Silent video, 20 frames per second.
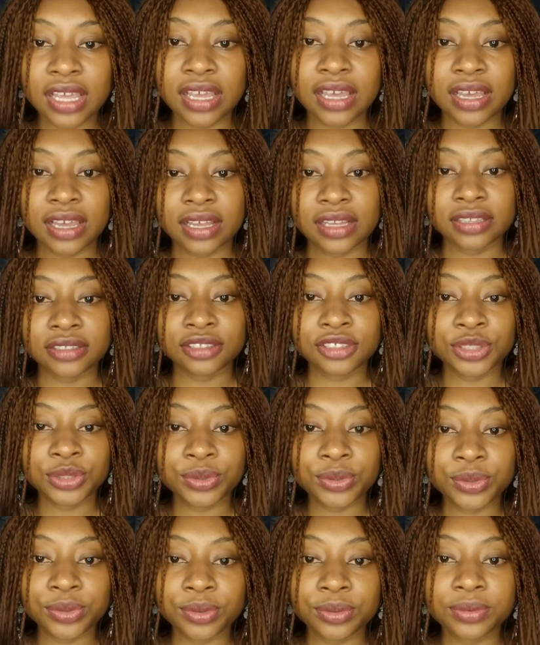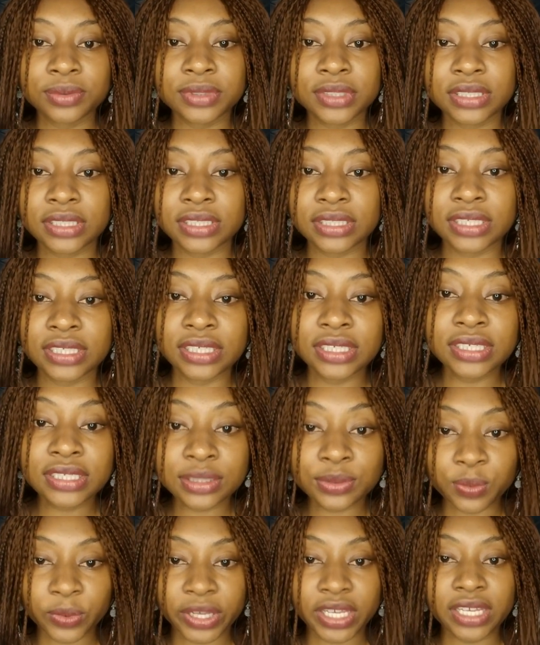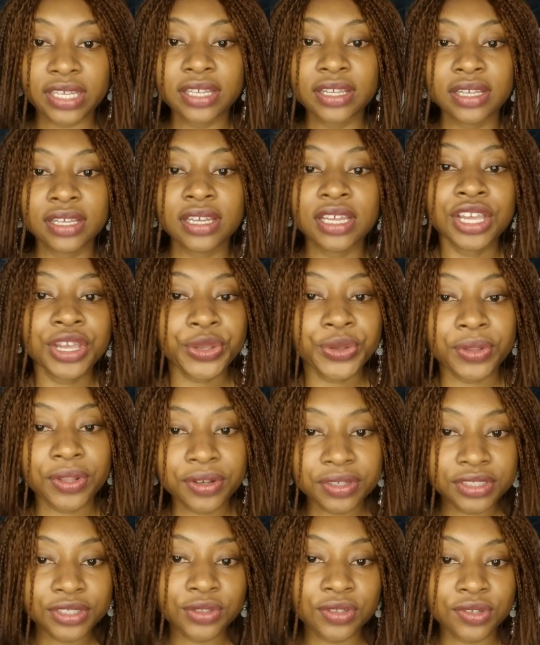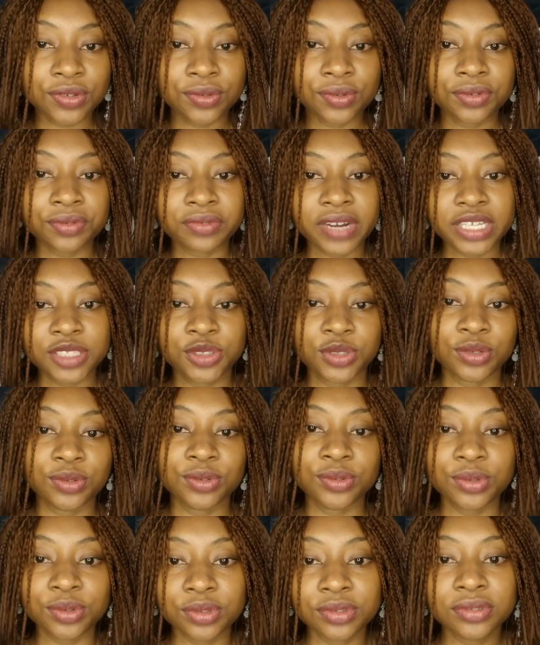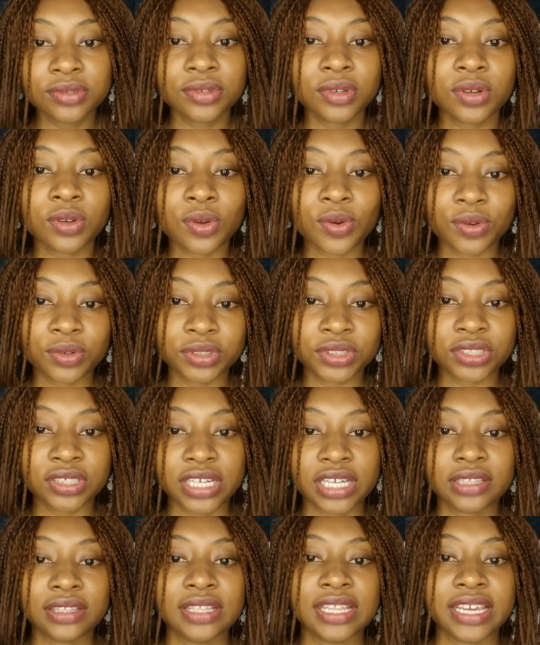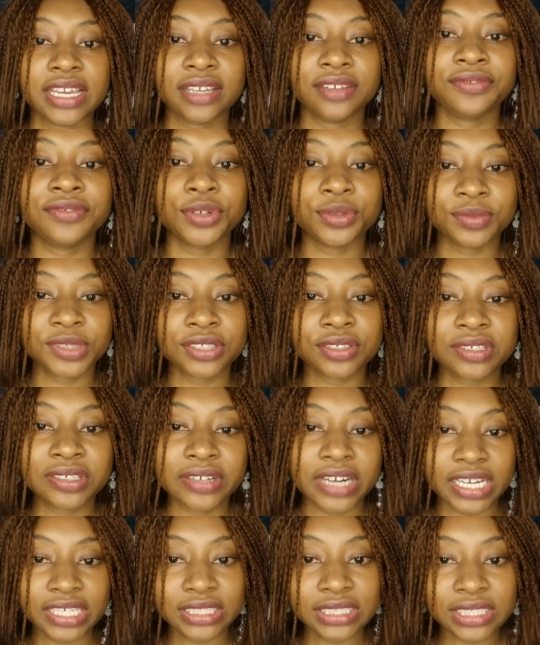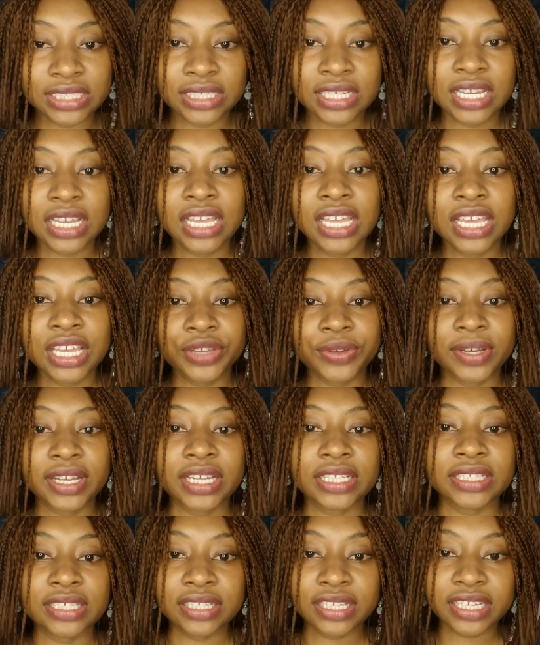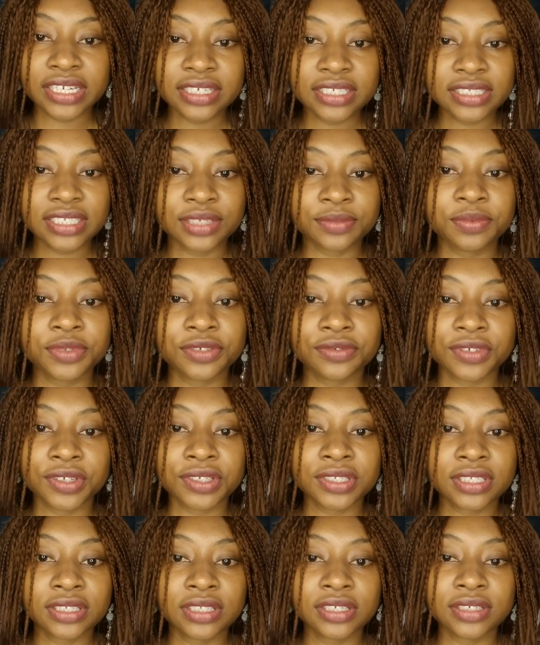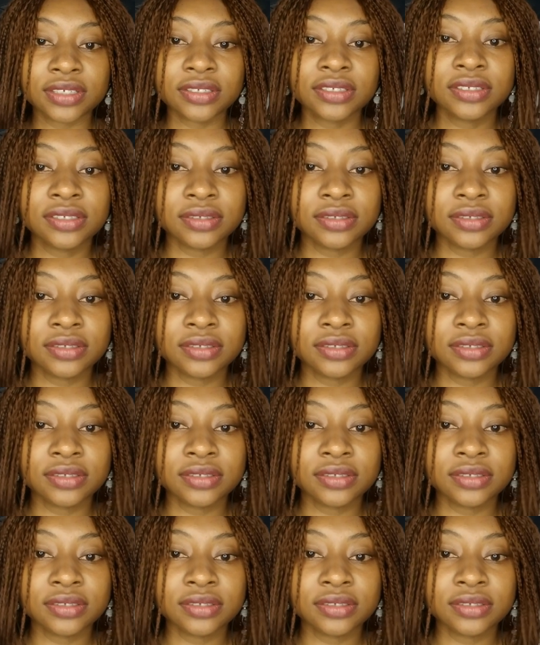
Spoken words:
and so this way you don't need to write your own contract like from scratch. You can inherit a previously